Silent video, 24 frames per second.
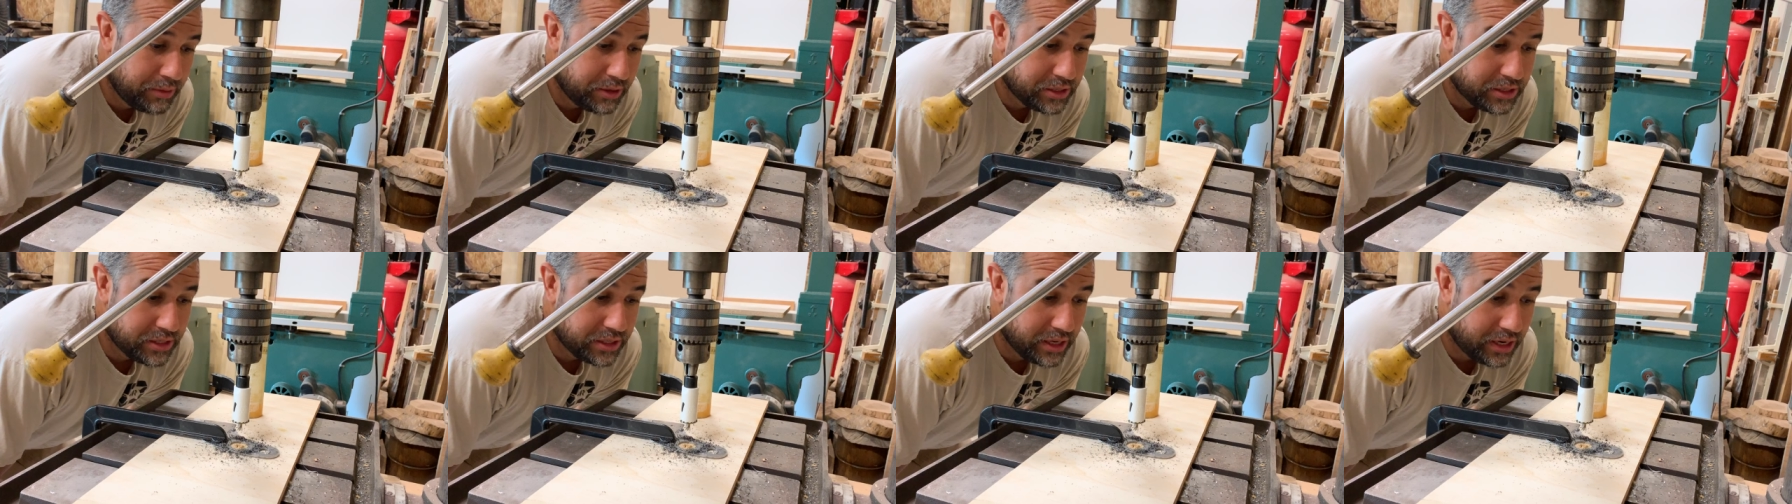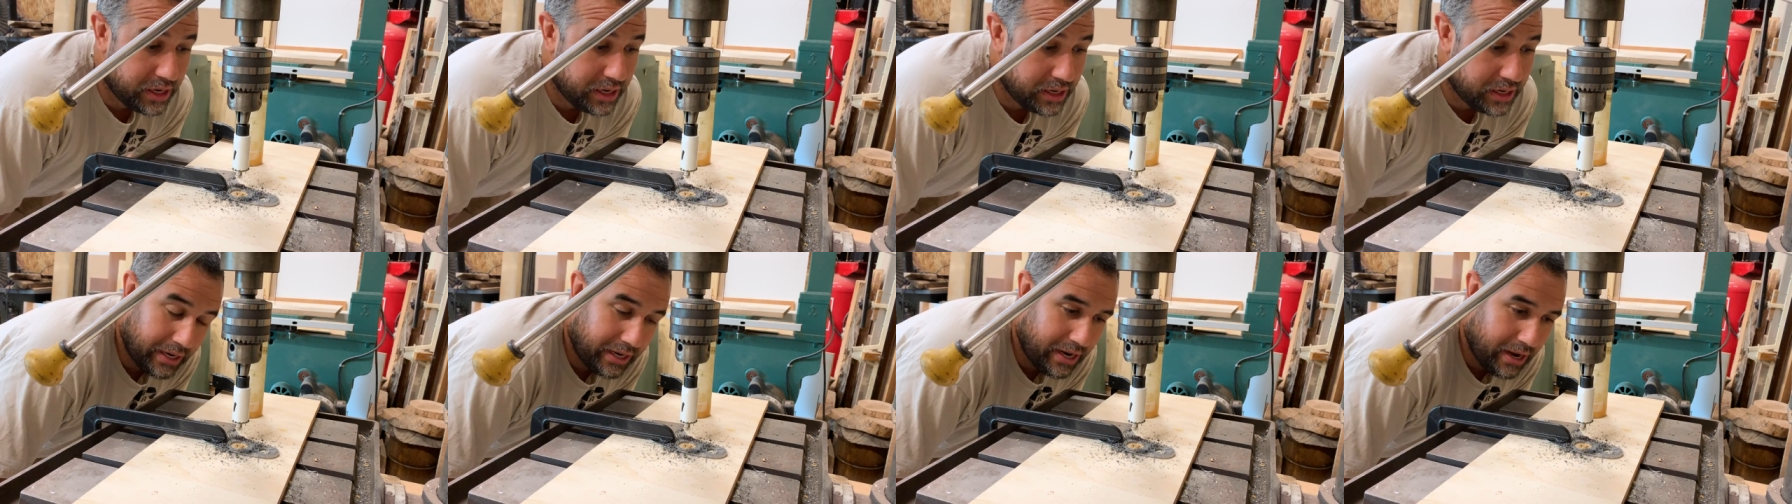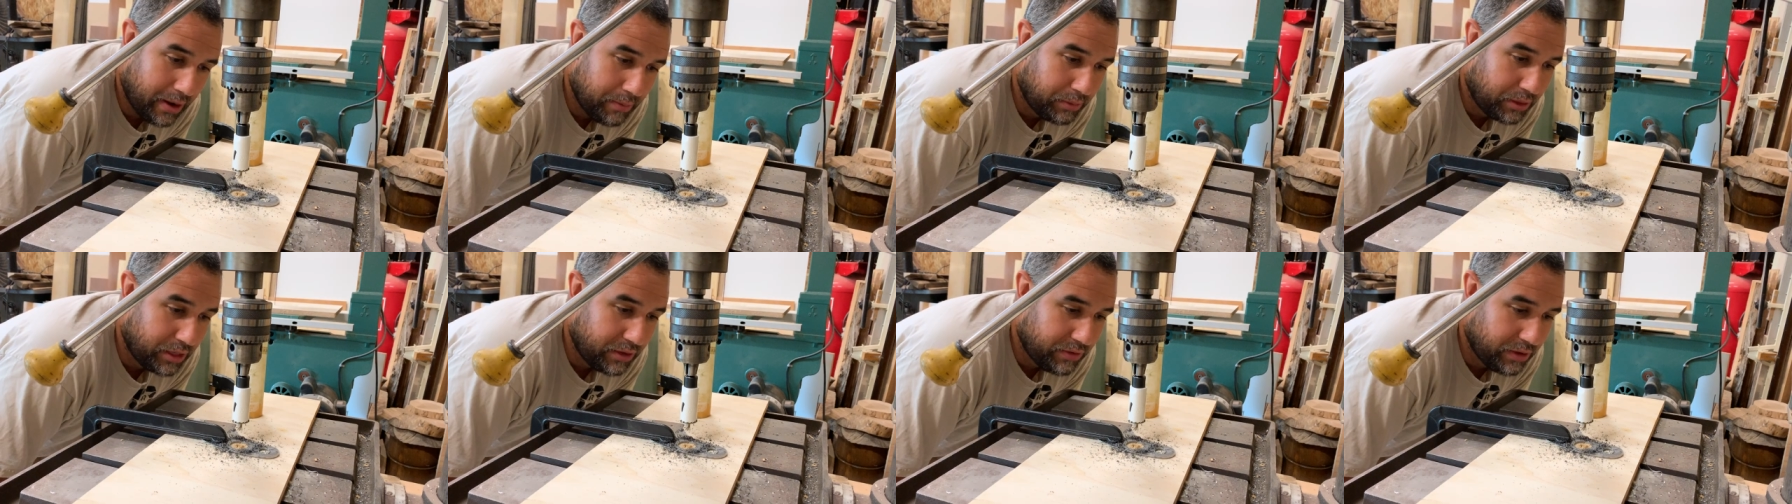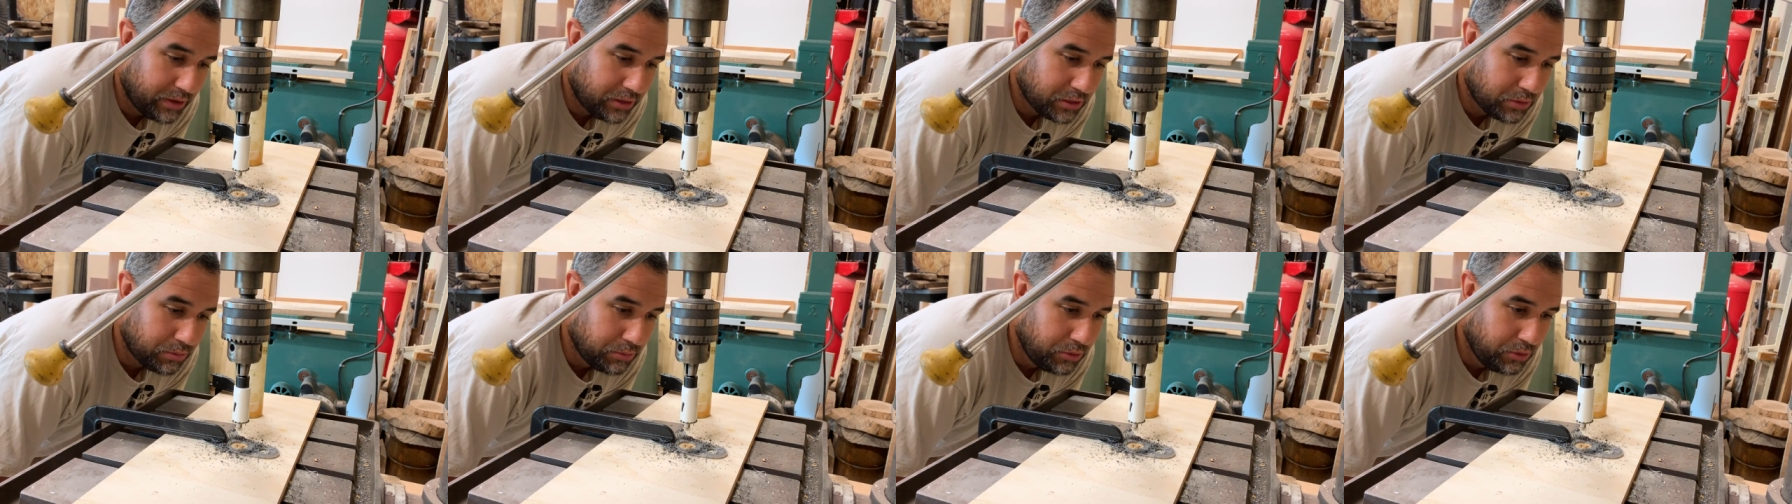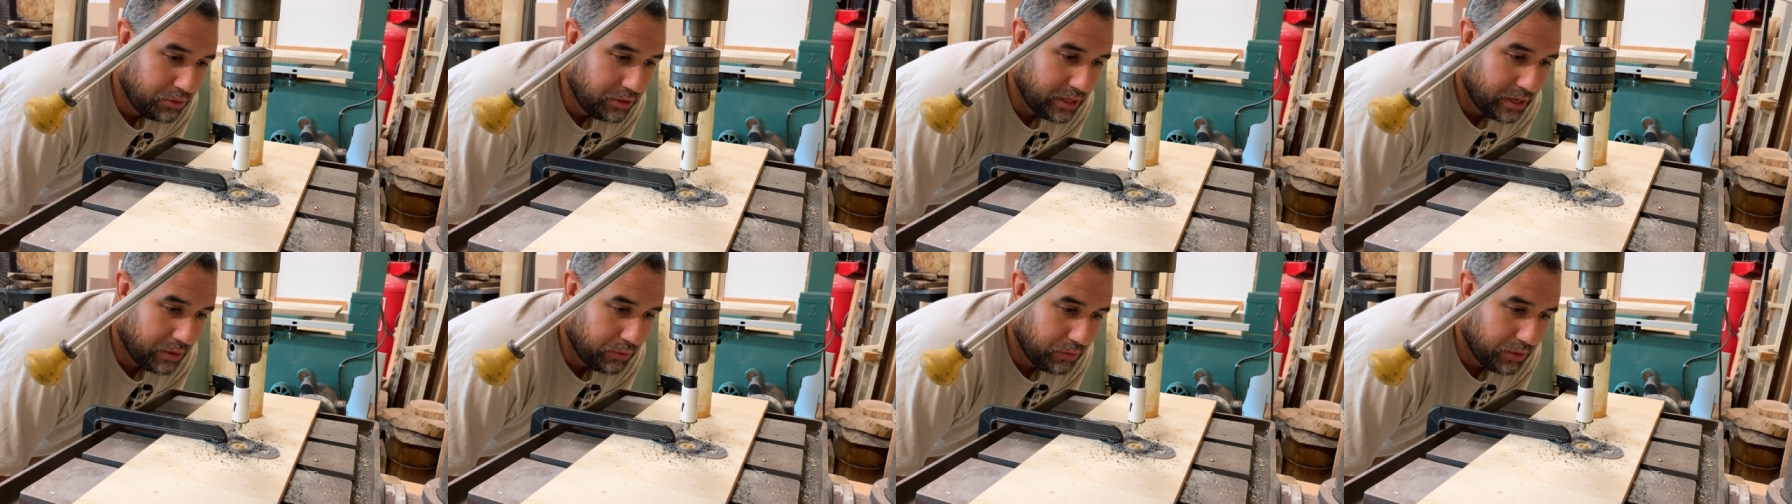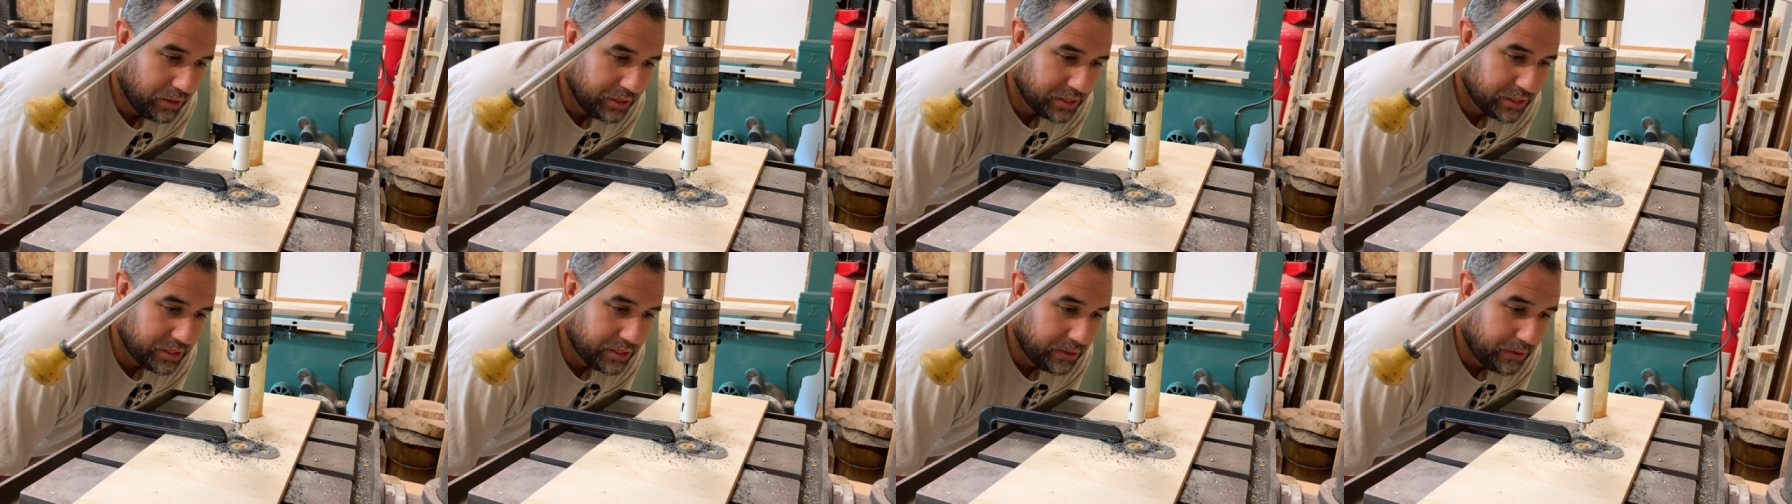must say. I can't believe how smooth that
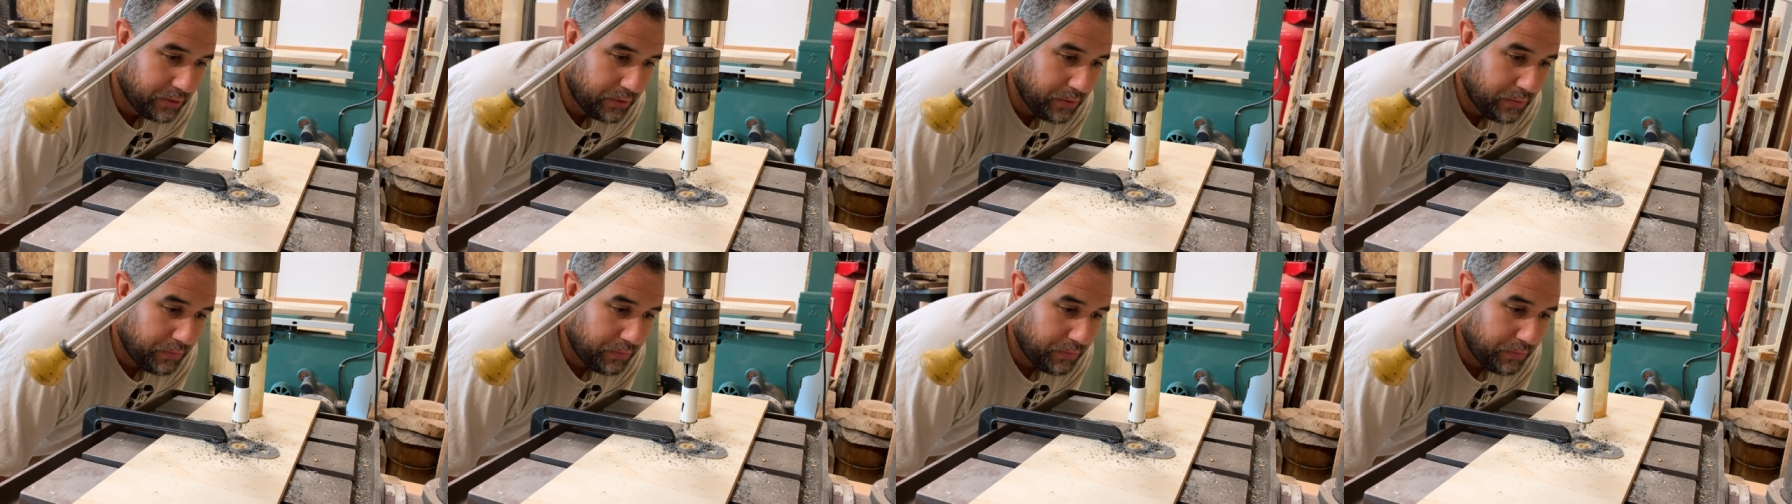was.